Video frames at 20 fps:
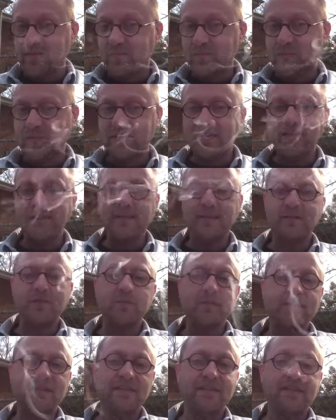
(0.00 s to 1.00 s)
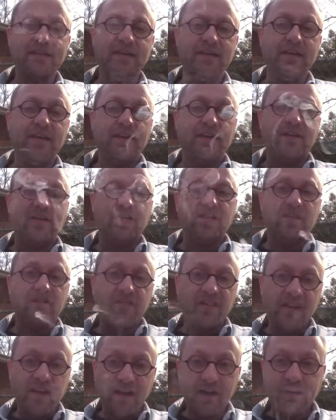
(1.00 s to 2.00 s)
but it allows me to say
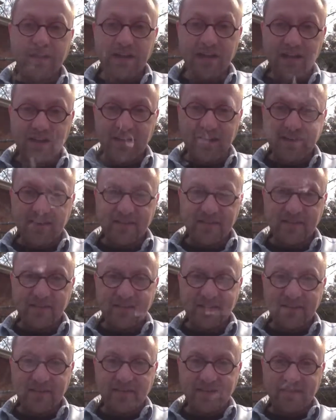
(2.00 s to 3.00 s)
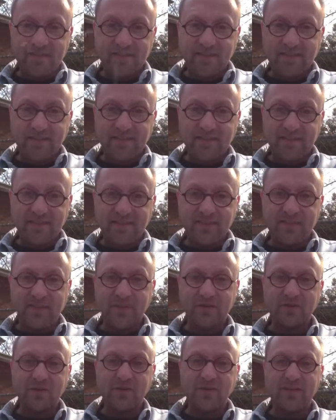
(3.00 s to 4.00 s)
phenomenon
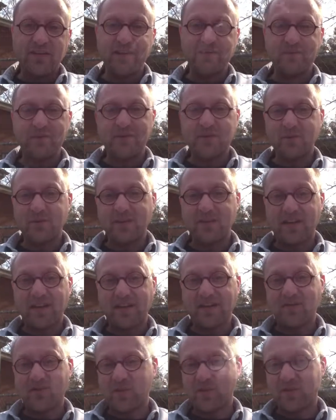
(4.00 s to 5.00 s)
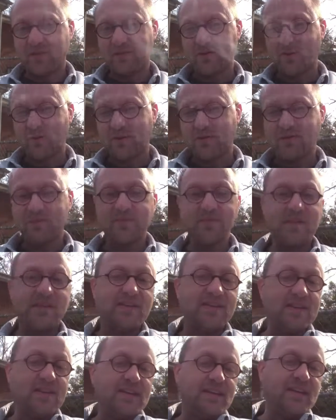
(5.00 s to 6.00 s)
a few times here, which I enjoy, of course.
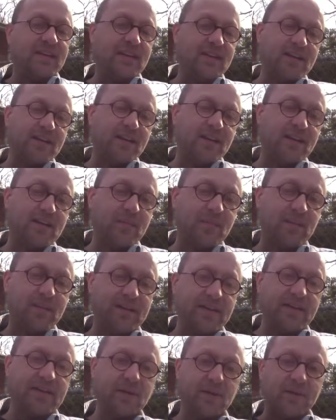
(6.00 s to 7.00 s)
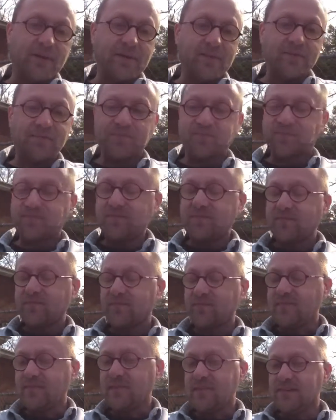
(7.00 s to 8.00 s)
But anyway,
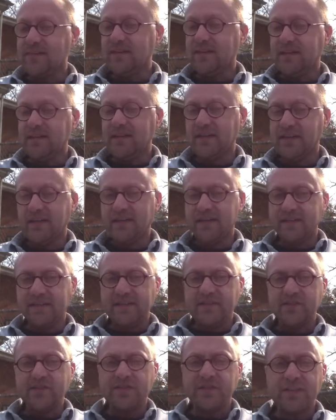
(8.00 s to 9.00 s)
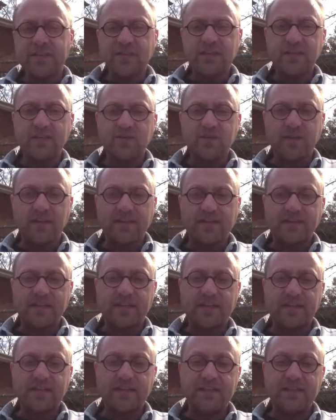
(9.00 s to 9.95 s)
contingency contracting.